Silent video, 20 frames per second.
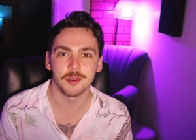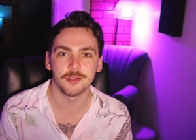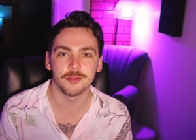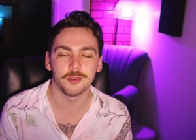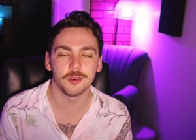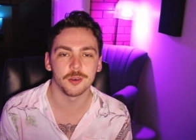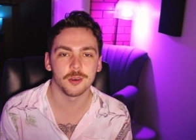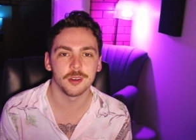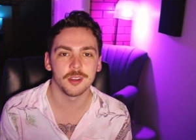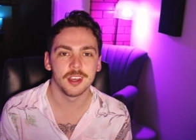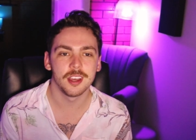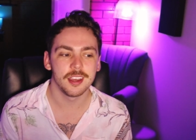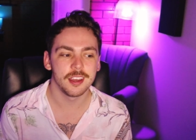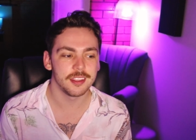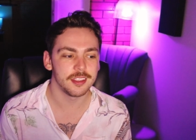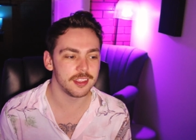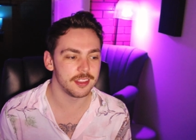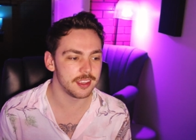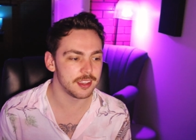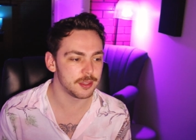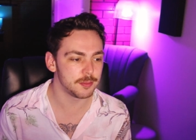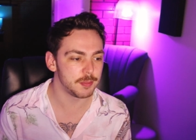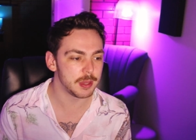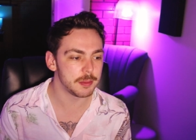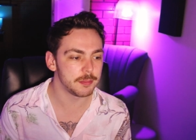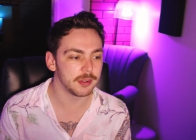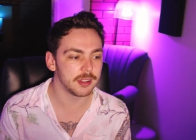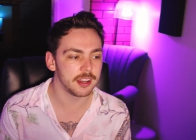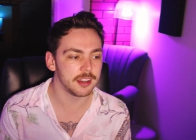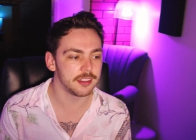before that there's
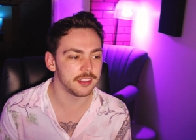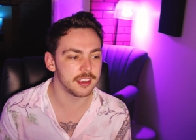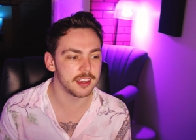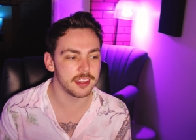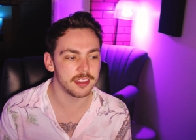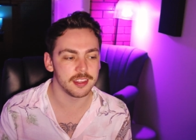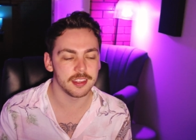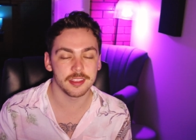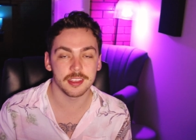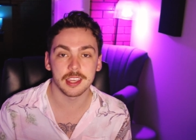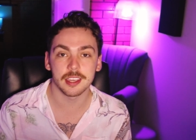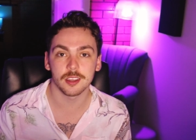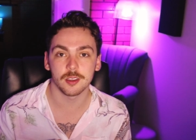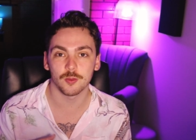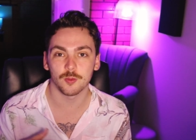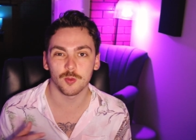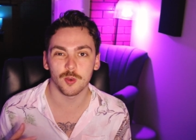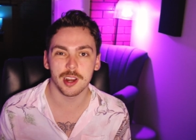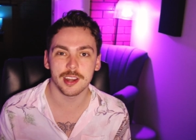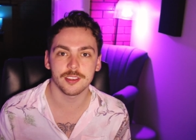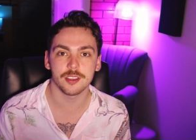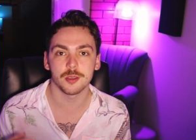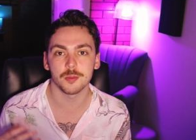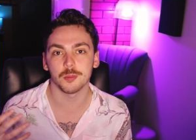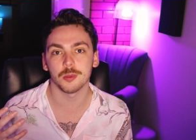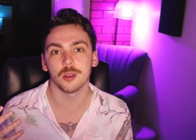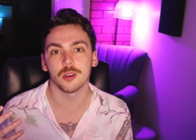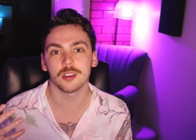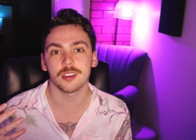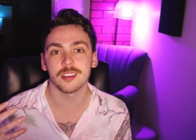people out there that think writer's
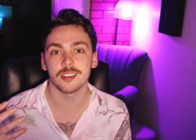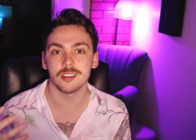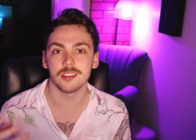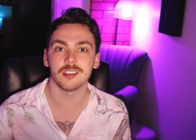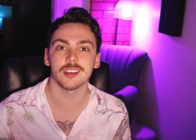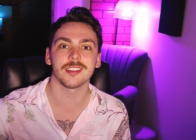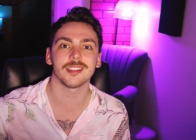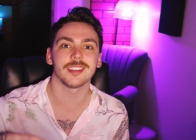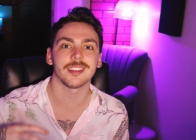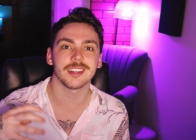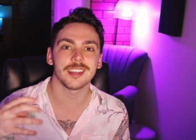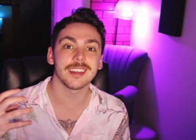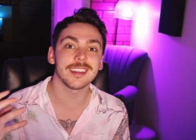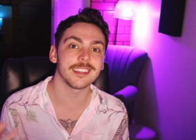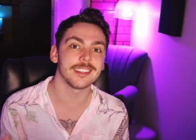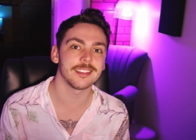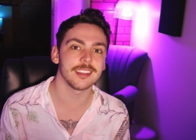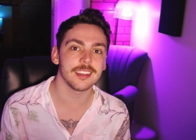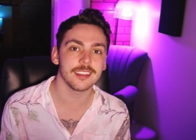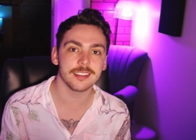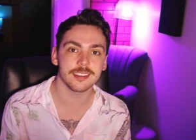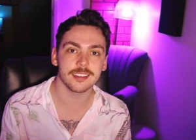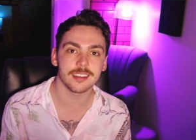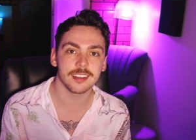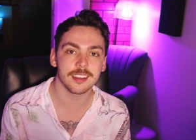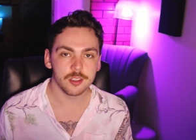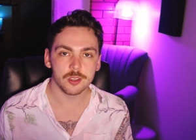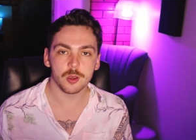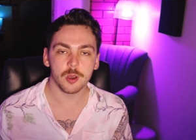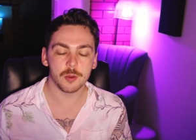block doesn't
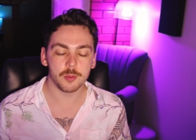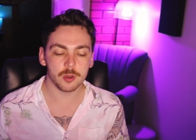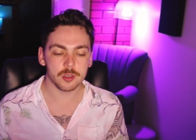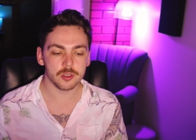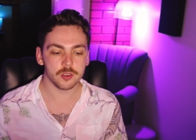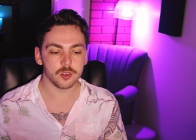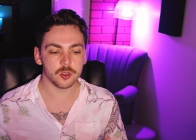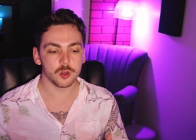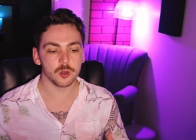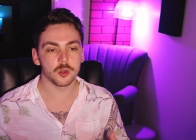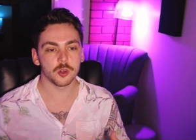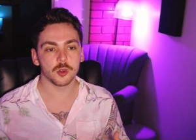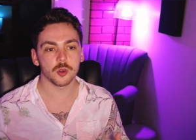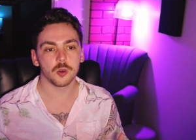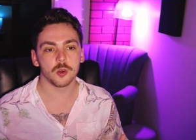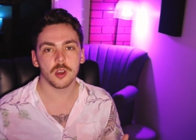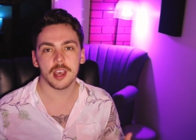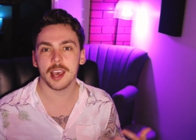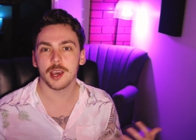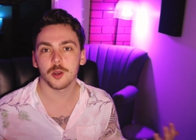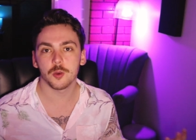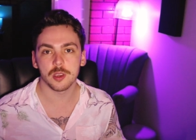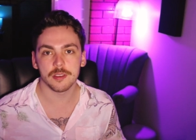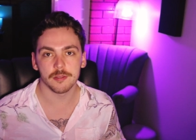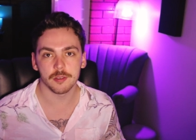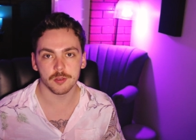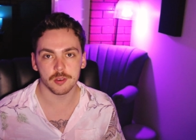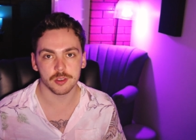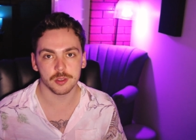exist. So I wasn't too sure how to even